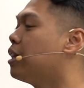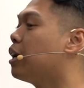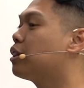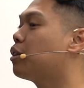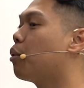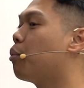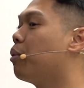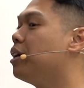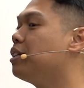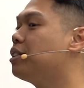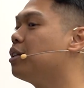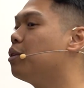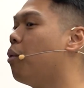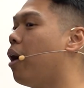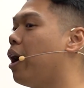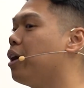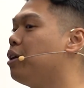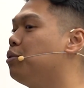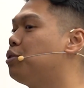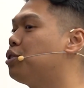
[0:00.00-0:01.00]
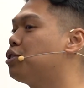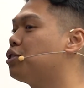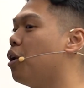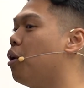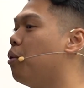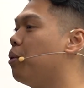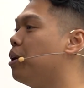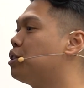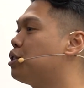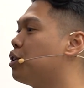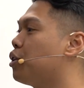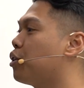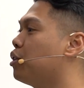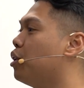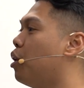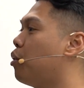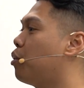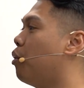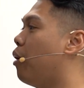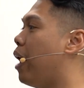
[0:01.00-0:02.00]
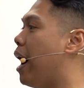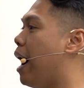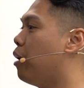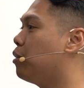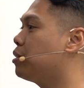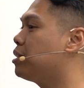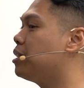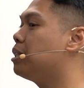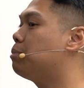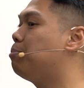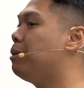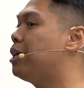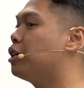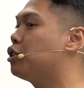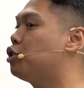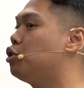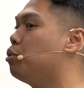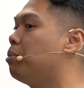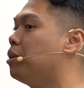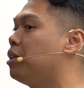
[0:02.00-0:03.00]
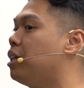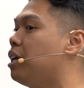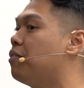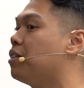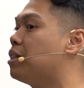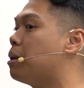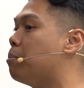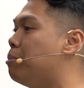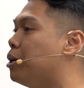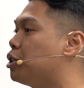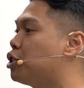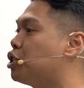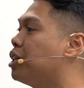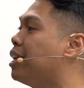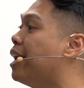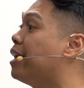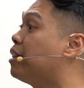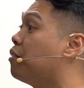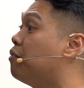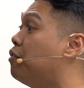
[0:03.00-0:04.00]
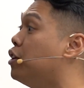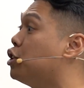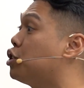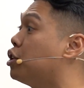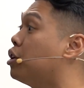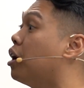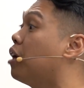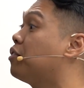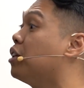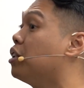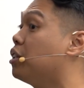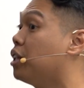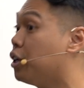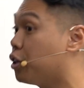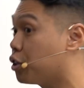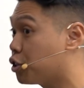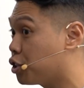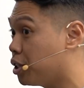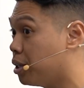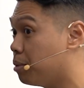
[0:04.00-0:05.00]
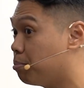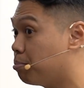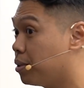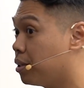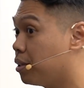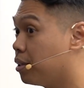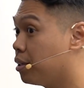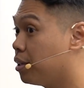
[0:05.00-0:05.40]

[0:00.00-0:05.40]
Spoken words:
That the reason why you sow into your local house is because you believe in the mission and the vision of the leadership.